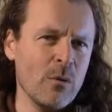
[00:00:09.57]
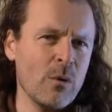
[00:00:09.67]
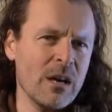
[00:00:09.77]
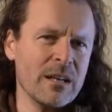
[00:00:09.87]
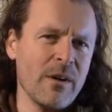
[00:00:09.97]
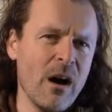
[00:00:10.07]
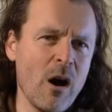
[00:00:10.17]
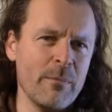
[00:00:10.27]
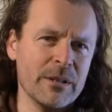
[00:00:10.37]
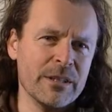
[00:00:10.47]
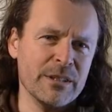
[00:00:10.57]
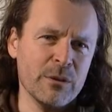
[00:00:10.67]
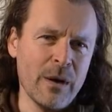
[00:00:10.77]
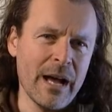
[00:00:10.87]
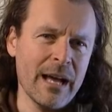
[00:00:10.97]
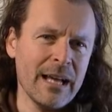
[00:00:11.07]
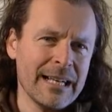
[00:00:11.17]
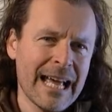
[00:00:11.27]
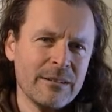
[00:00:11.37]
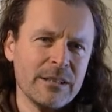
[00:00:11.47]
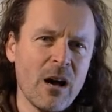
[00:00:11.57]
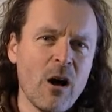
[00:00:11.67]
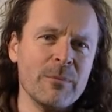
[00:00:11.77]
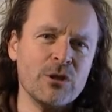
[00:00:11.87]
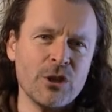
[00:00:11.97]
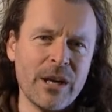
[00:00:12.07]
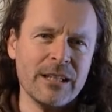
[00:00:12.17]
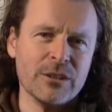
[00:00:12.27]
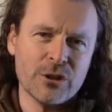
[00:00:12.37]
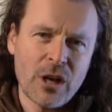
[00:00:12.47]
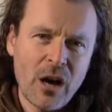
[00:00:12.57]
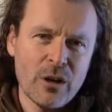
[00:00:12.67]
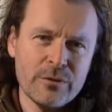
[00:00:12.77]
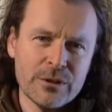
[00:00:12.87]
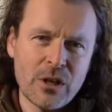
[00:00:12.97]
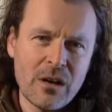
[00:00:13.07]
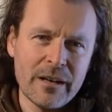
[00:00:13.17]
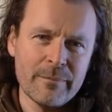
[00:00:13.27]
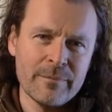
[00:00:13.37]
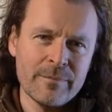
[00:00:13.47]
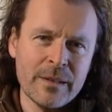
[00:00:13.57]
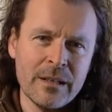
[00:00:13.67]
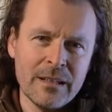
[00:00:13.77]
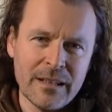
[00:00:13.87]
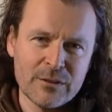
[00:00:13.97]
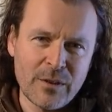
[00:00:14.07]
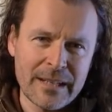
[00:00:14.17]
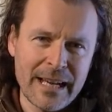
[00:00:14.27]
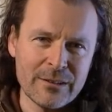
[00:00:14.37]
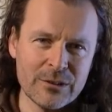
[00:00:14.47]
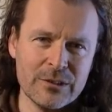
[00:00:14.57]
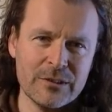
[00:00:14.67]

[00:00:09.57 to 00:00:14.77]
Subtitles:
What kind of armour can you wear? And how did armour change over time? Let's find out.